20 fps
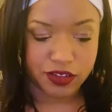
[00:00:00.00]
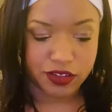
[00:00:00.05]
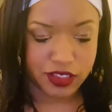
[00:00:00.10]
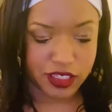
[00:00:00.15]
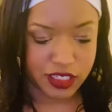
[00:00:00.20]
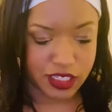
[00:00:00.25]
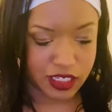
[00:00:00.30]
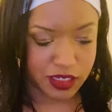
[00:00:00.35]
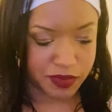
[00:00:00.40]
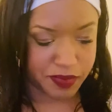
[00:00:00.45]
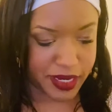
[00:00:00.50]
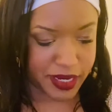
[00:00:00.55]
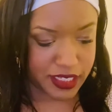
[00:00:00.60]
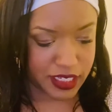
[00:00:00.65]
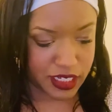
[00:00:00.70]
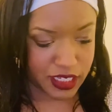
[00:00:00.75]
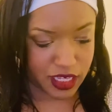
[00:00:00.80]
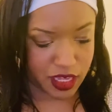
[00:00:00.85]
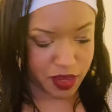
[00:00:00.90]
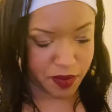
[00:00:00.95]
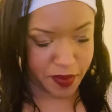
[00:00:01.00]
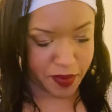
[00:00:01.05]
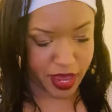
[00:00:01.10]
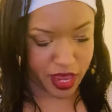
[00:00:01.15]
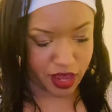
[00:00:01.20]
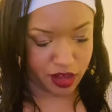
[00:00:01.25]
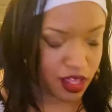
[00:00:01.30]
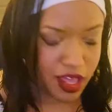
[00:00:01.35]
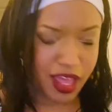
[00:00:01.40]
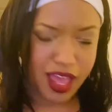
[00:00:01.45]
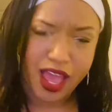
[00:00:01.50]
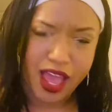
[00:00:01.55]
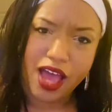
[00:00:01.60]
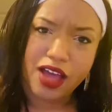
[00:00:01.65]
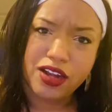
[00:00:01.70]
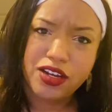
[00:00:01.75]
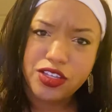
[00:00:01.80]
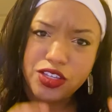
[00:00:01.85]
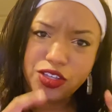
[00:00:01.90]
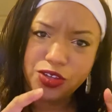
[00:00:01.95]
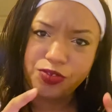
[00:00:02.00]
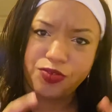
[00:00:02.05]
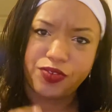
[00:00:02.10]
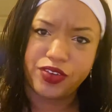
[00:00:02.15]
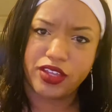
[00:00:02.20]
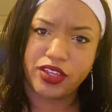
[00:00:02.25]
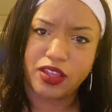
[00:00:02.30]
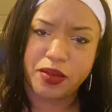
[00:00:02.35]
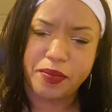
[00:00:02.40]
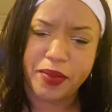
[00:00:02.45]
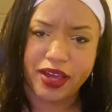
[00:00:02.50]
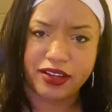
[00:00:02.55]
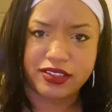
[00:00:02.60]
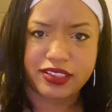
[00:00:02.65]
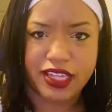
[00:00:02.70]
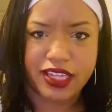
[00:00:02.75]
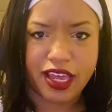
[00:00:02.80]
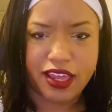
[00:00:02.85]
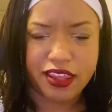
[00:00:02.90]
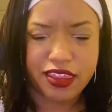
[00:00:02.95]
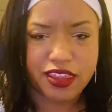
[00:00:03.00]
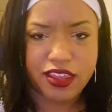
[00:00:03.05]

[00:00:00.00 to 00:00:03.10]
this is basically about how do you feel about death?